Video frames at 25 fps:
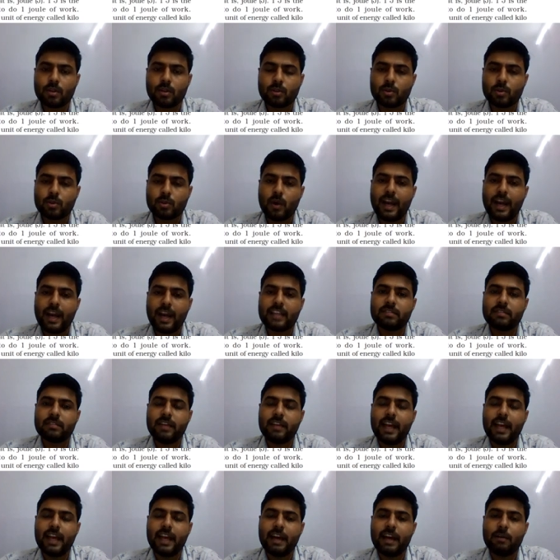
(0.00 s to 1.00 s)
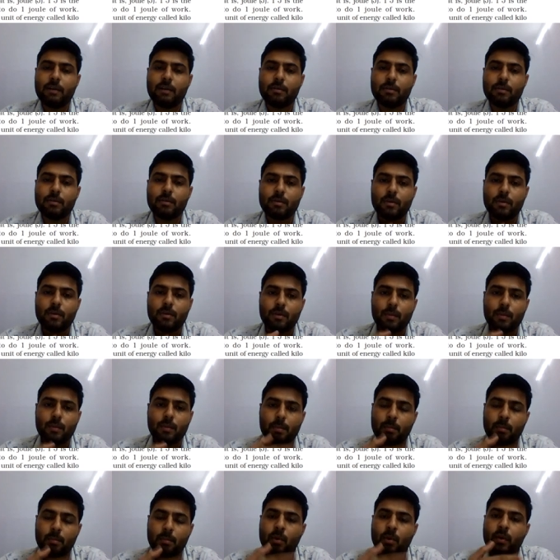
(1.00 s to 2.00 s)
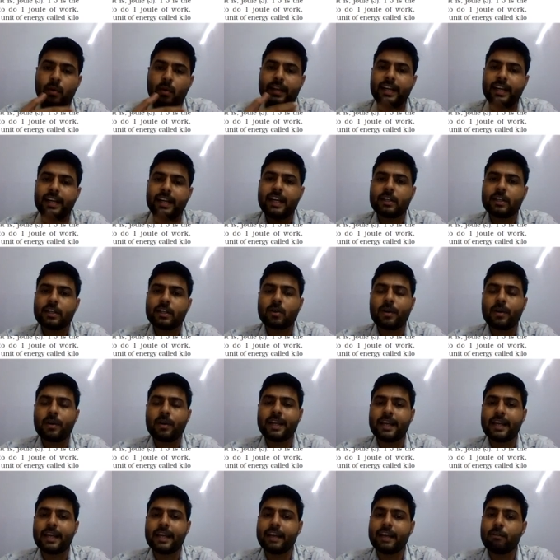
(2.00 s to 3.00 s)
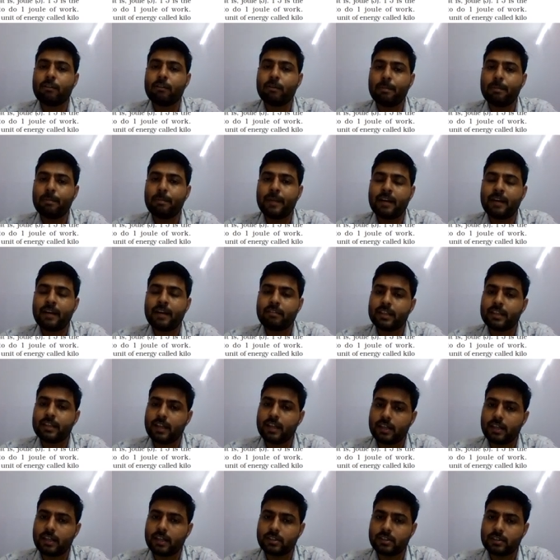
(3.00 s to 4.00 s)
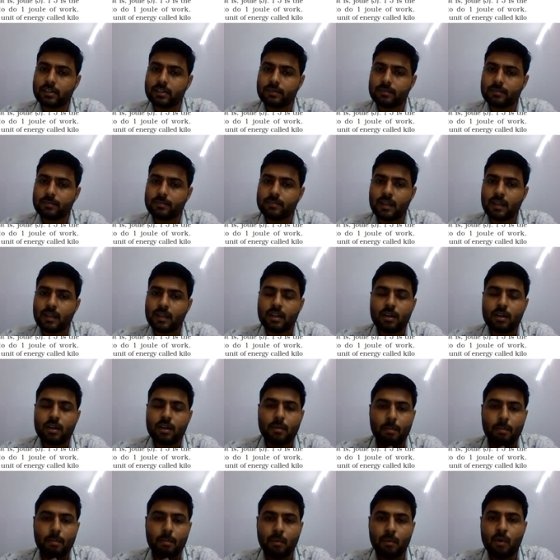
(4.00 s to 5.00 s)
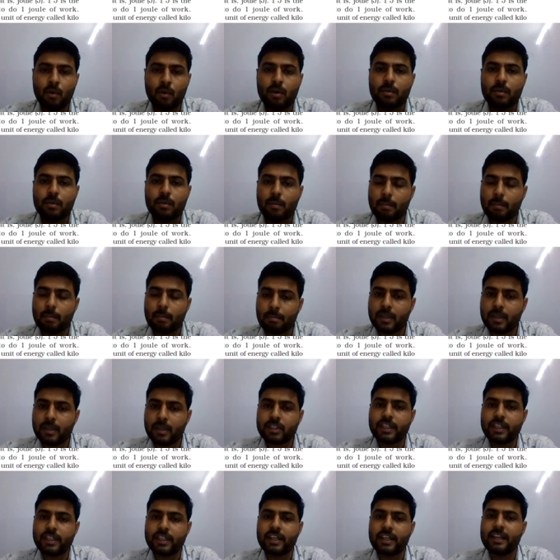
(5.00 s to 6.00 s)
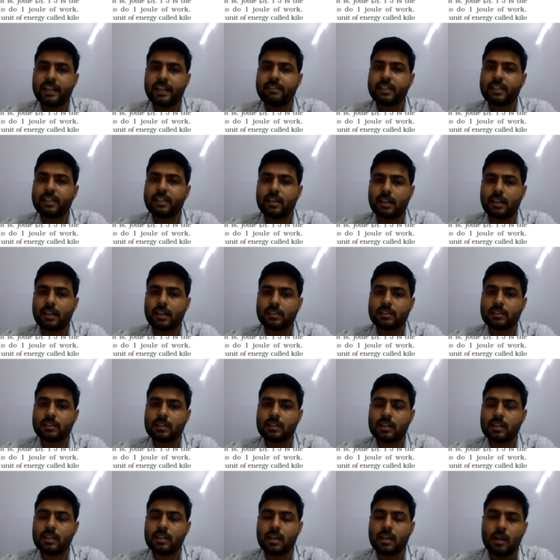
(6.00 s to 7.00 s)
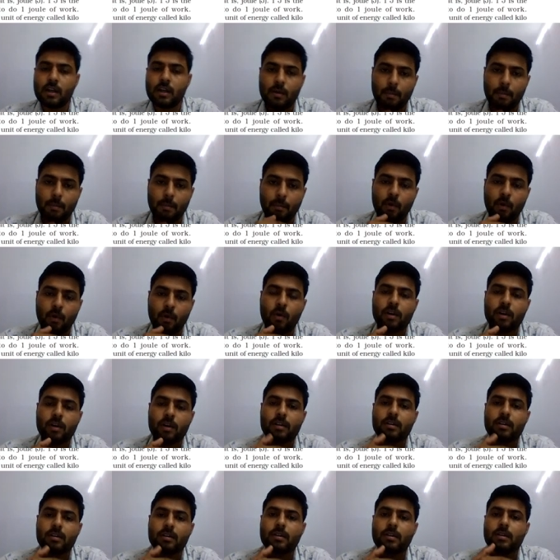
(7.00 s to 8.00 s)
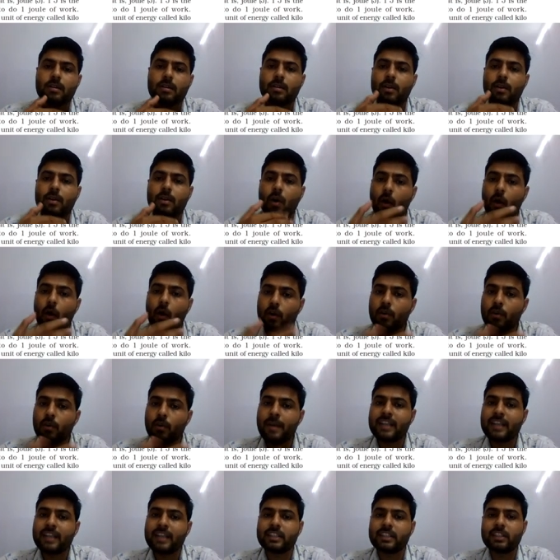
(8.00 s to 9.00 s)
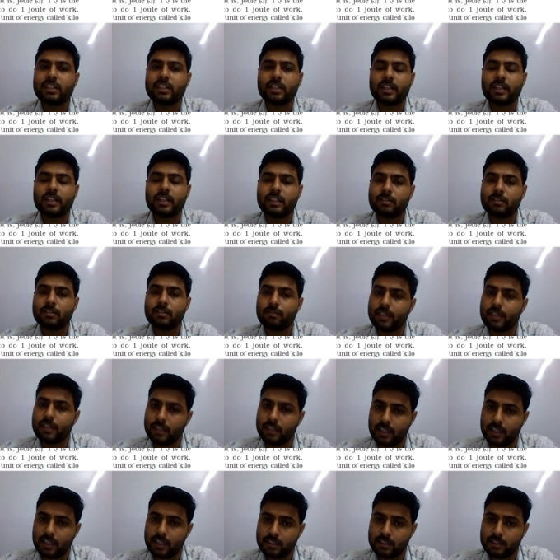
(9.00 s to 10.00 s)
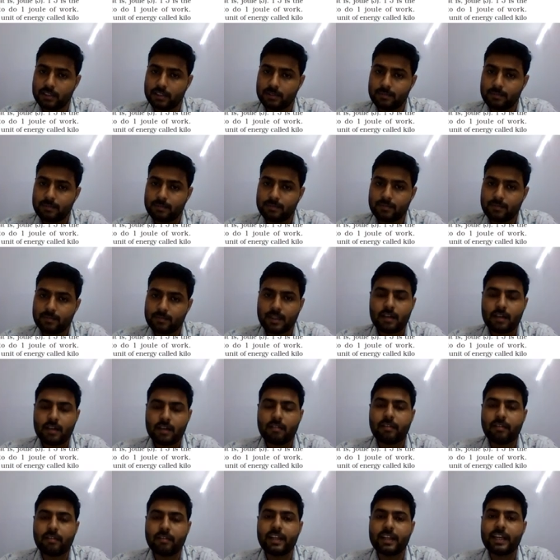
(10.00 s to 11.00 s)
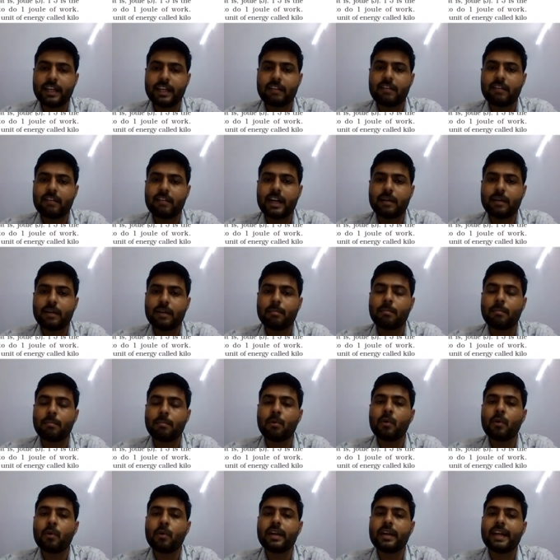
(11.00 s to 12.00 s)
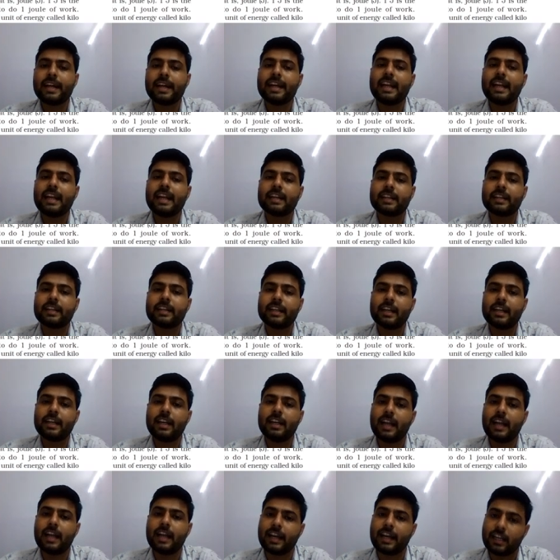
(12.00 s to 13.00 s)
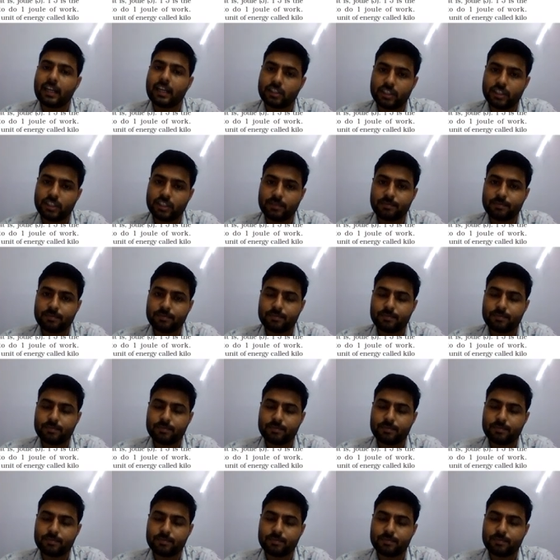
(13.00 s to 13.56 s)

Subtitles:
So as we have more electronic equipment with us, more machinery with us, more automation is with us, we require more electrical energy.